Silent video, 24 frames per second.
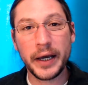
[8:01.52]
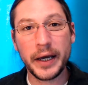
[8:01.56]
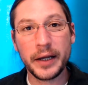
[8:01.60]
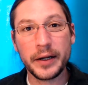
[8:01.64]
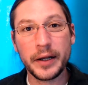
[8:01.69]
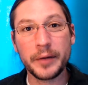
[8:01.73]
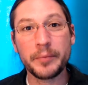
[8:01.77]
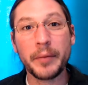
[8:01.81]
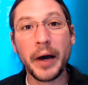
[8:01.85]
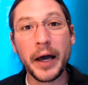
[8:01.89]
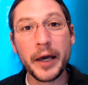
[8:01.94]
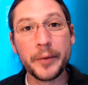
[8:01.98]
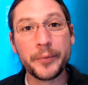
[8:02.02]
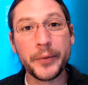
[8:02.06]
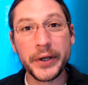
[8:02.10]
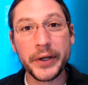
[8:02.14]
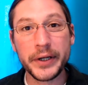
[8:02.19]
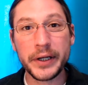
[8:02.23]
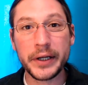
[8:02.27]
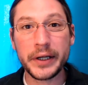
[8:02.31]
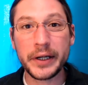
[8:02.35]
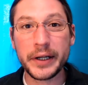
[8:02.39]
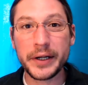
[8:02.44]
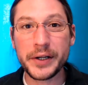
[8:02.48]
in my
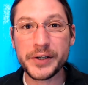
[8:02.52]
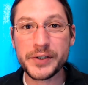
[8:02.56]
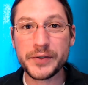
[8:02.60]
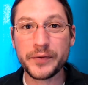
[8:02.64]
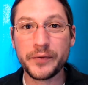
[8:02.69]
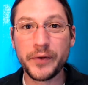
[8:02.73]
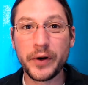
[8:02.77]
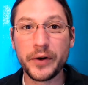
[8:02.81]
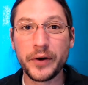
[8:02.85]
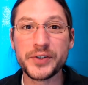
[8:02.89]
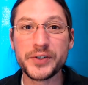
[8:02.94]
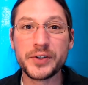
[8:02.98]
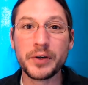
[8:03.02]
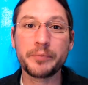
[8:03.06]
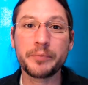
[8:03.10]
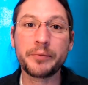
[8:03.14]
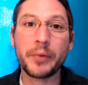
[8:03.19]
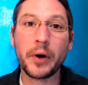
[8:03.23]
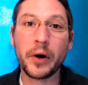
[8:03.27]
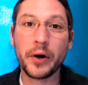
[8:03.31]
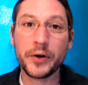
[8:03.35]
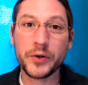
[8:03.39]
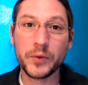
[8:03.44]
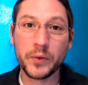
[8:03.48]
opinion, it is very
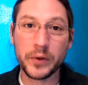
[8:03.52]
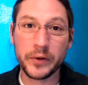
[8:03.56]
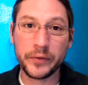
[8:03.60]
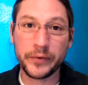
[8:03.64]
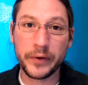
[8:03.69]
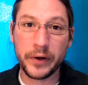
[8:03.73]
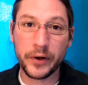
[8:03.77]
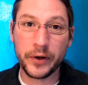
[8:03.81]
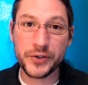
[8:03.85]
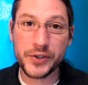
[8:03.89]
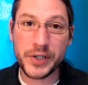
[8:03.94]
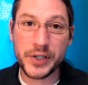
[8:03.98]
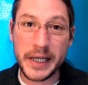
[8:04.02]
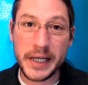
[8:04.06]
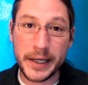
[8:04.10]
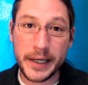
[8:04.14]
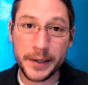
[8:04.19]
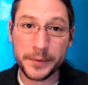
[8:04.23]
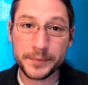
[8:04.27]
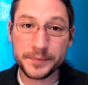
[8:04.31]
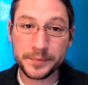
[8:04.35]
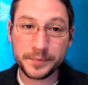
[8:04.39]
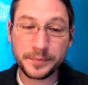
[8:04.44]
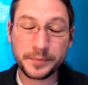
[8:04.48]
subpar to what a ferret should
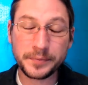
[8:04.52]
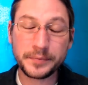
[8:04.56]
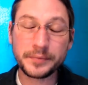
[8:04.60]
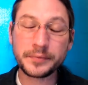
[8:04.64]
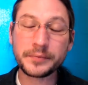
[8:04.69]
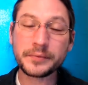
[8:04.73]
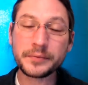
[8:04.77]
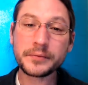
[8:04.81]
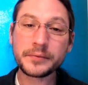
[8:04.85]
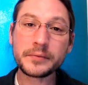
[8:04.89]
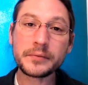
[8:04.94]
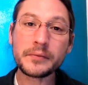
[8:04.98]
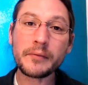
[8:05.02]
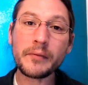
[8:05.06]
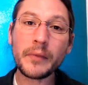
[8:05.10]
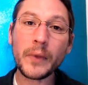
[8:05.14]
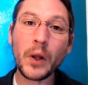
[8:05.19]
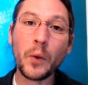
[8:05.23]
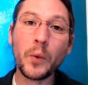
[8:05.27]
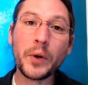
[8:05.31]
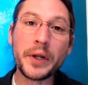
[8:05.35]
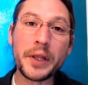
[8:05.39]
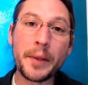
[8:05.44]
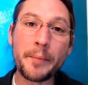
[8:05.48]
eat.
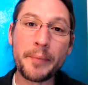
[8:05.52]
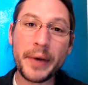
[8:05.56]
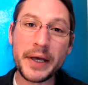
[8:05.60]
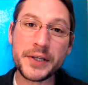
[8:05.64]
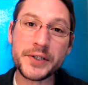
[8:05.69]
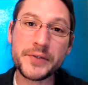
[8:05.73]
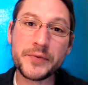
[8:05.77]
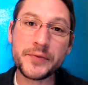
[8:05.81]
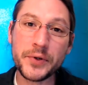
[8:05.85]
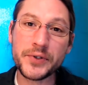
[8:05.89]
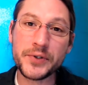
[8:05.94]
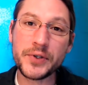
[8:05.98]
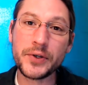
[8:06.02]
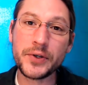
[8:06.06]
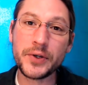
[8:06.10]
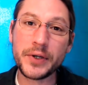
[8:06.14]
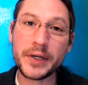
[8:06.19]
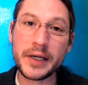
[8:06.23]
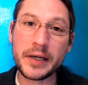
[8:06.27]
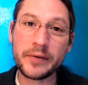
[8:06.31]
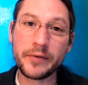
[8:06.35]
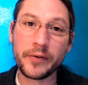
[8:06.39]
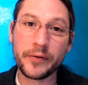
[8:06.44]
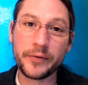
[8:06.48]
One of the best foods that you can
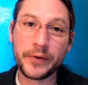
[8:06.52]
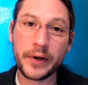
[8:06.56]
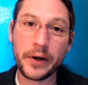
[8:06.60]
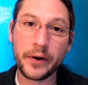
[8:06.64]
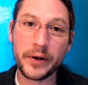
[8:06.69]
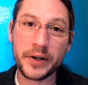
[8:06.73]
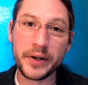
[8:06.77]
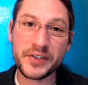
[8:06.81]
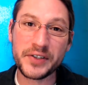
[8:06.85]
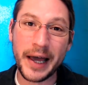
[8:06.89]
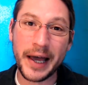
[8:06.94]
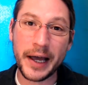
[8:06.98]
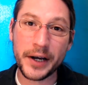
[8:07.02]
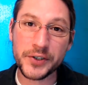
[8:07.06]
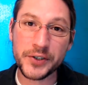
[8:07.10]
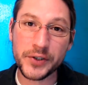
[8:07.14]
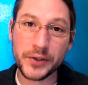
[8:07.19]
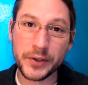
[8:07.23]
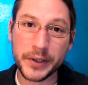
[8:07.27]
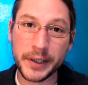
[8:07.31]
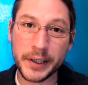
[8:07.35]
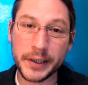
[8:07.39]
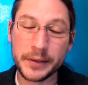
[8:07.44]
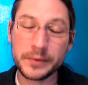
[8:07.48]
give a ferret is
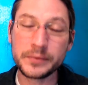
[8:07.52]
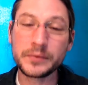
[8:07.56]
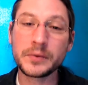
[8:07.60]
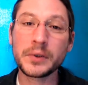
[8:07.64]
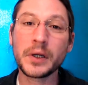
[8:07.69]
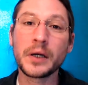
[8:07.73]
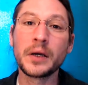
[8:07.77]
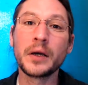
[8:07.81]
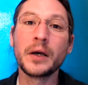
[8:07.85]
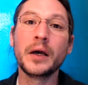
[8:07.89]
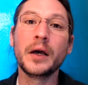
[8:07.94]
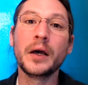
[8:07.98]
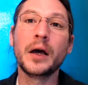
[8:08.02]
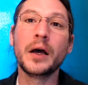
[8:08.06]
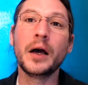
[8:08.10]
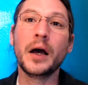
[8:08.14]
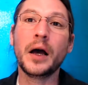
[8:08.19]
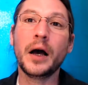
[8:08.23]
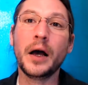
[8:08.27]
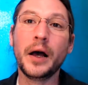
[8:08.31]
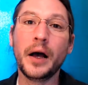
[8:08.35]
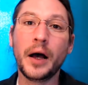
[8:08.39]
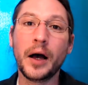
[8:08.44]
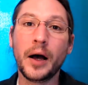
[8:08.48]
actually
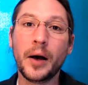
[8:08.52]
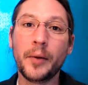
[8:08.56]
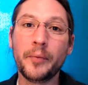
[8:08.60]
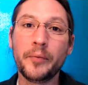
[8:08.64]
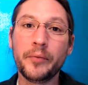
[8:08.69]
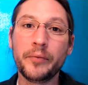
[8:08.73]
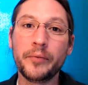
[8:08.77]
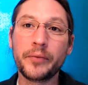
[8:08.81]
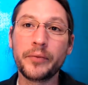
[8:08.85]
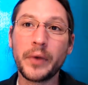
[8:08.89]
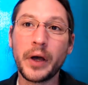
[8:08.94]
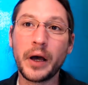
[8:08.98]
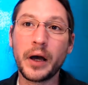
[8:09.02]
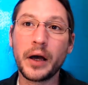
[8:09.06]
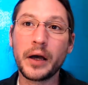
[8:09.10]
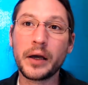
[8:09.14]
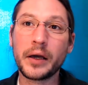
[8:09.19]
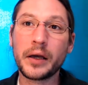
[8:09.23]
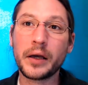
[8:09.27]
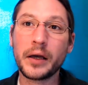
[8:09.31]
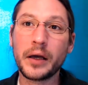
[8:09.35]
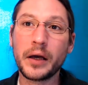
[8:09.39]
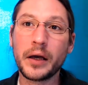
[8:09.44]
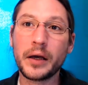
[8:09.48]
kitten
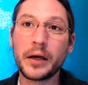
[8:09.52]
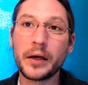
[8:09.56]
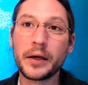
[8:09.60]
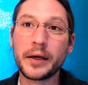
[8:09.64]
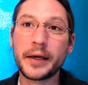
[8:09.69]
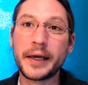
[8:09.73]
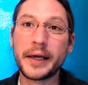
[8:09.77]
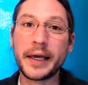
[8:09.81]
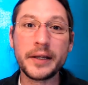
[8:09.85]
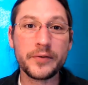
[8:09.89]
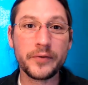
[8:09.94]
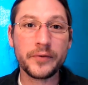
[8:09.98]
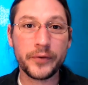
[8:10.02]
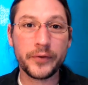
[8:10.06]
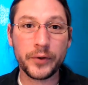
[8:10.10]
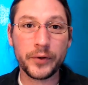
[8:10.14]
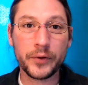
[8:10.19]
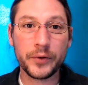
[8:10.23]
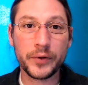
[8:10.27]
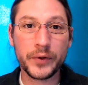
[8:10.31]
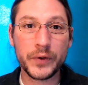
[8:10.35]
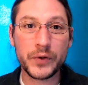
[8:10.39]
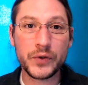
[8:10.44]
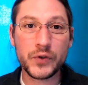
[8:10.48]

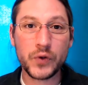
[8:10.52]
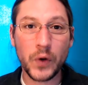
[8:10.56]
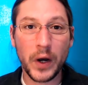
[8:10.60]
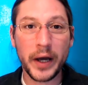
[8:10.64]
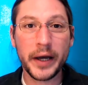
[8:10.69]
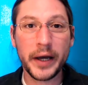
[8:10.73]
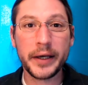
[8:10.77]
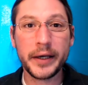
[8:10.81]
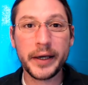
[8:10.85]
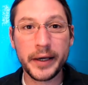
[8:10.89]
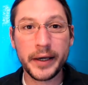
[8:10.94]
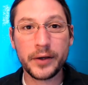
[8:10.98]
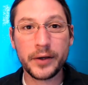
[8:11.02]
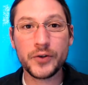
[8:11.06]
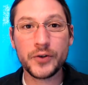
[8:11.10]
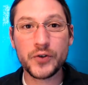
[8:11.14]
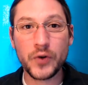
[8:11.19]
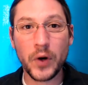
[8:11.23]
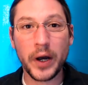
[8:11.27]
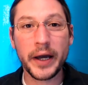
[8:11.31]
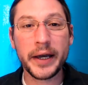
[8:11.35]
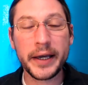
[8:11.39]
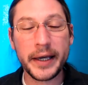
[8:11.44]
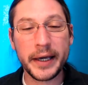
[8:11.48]
food, dry
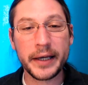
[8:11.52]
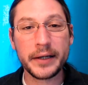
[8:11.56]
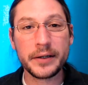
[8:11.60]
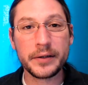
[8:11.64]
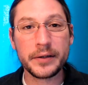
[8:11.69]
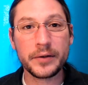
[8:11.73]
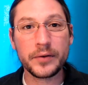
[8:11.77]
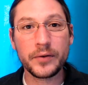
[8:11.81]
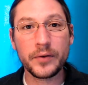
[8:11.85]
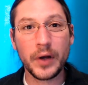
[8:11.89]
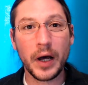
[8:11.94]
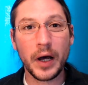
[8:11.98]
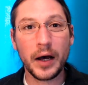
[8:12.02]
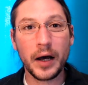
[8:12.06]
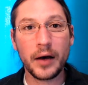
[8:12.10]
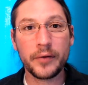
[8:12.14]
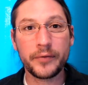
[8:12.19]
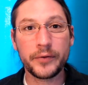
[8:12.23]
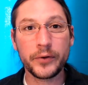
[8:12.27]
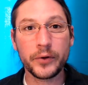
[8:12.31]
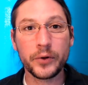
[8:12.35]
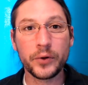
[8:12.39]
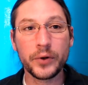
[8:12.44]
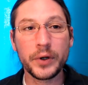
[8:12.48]
kitten
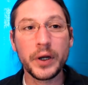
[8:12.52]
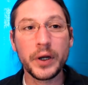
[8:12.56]
food,